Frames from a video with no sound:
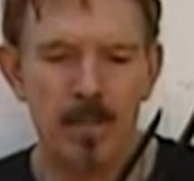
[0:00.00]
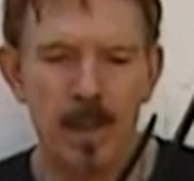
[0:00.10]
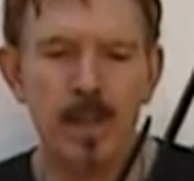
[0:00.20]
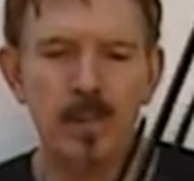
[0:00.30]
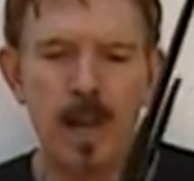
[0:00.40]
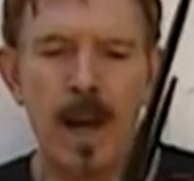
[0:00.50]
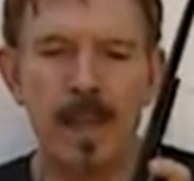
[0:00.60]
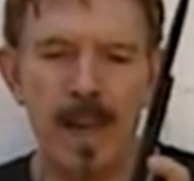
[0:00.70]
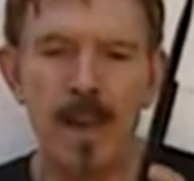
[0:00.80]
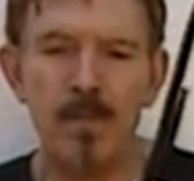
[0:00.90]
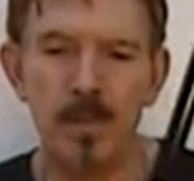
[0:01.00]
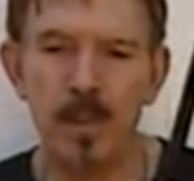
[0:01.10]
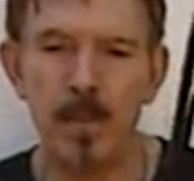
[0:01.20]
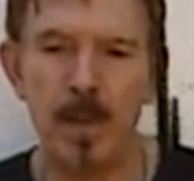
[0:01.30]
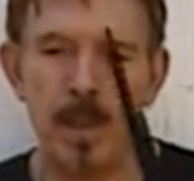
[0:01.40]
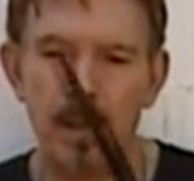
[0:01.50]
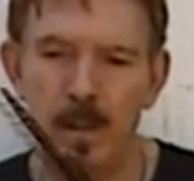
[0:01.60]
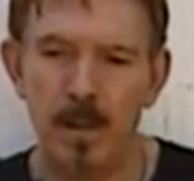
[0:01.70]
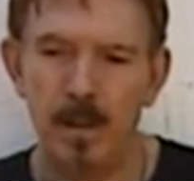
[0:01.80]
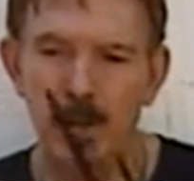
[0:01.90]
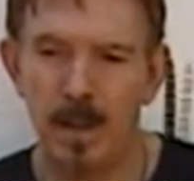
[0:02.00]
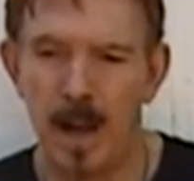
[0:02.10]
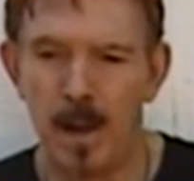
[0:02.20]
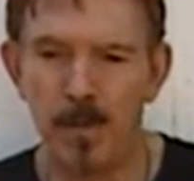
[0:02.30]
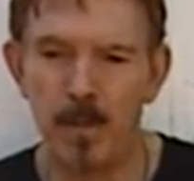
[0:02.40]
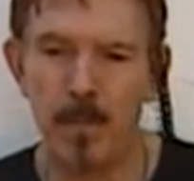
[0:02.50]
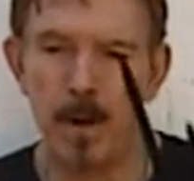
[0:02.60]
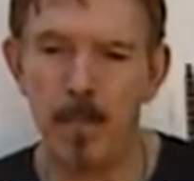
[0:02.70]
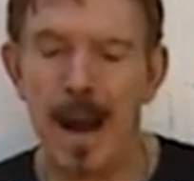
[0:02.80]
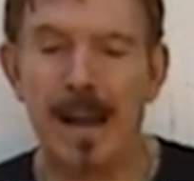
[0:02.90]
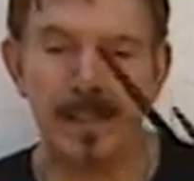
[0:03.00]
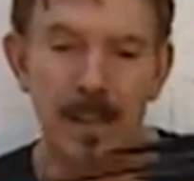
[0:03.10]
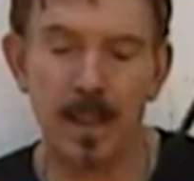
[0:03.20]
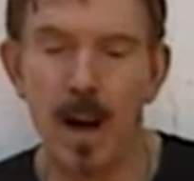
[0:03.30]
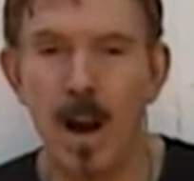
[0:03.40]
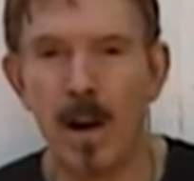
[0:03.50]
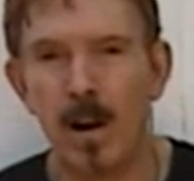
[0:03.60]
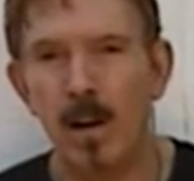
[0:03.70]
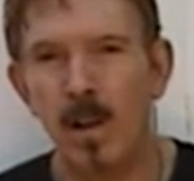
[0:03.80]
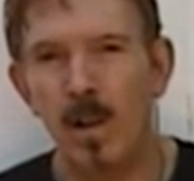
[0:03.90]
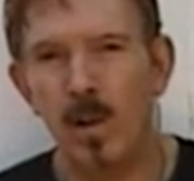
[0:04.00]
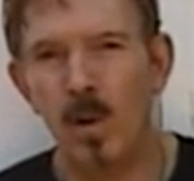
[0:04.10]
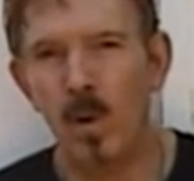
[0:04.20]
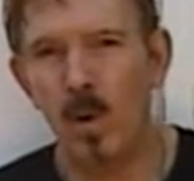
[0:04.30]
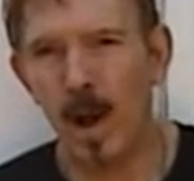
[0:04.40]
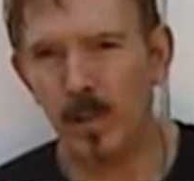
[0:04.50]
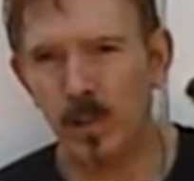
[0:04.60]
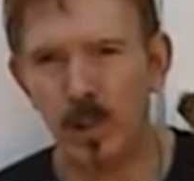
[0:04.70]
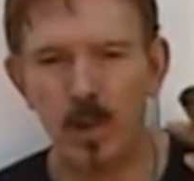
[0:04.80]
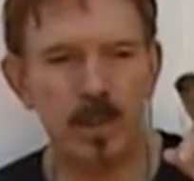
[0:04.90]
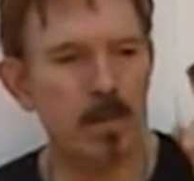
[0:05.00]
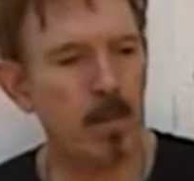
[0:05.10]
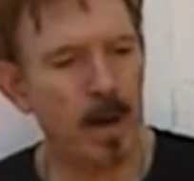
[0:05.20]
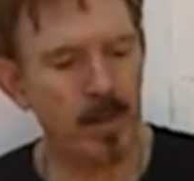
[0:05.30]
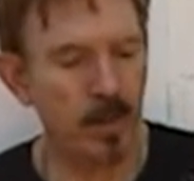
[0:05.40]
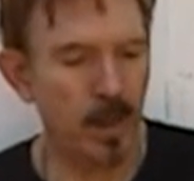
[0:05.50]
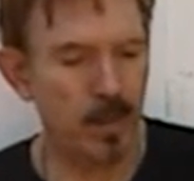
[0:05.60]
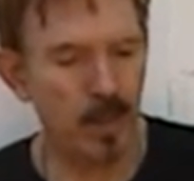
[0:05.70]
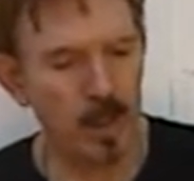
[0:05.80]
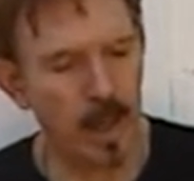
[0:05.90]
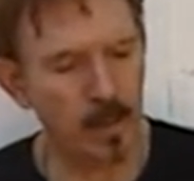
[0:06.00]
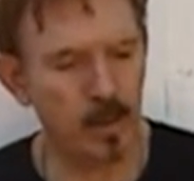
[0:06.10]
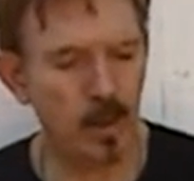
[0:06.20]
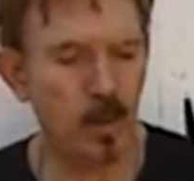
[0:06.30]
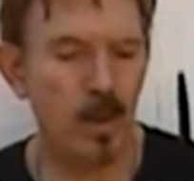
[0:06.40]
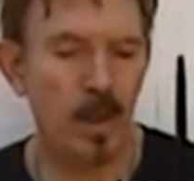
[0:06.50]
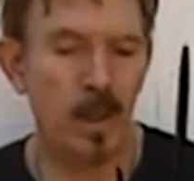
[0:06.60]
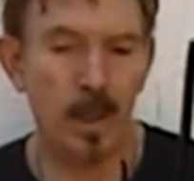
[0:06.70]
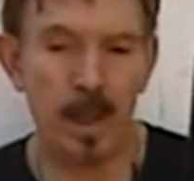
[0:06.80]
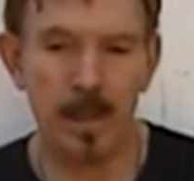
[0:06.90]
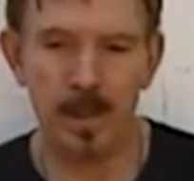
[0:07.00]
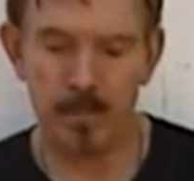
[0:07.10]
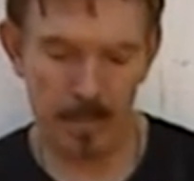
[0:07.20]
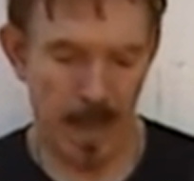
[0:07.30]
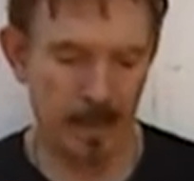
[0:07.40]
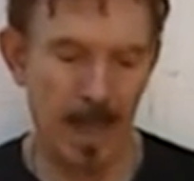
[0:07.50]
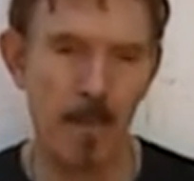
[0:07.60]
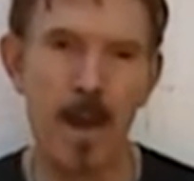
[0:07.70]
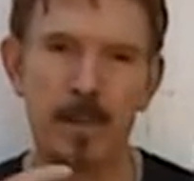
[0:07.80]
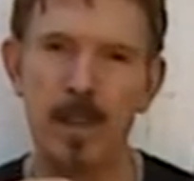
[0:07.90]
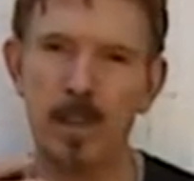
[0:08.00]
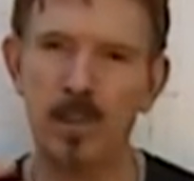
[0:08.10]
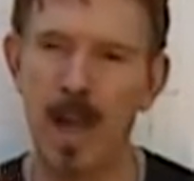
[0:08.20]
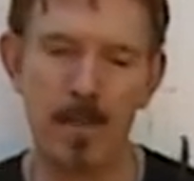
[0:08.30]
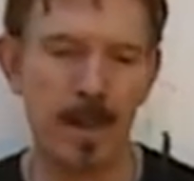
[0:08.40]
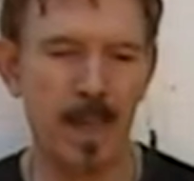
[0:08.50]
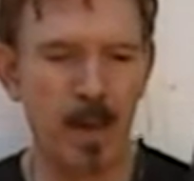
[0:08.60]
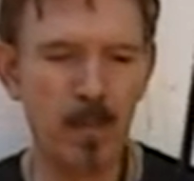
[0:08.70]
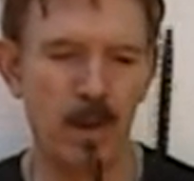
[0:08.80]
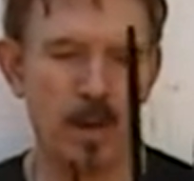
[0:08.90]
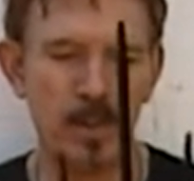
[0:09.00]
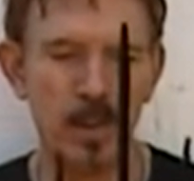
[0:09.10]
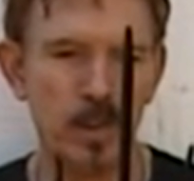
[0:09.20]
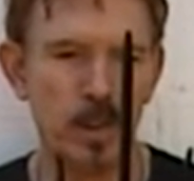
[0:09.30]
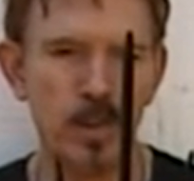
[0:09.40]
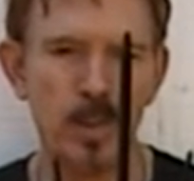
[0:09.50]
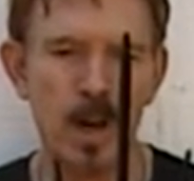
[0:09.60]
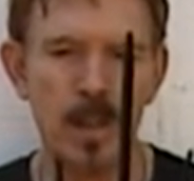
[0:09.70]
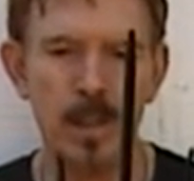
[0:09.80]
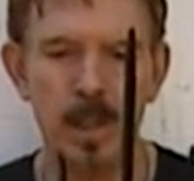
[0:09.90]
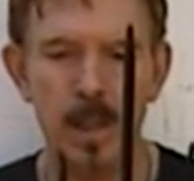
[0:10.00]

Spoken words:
Nice guy gave this to me, guy from Bhakti Nagar, who I showed some of my silat to, and he came out next time I came with our t-shirts on.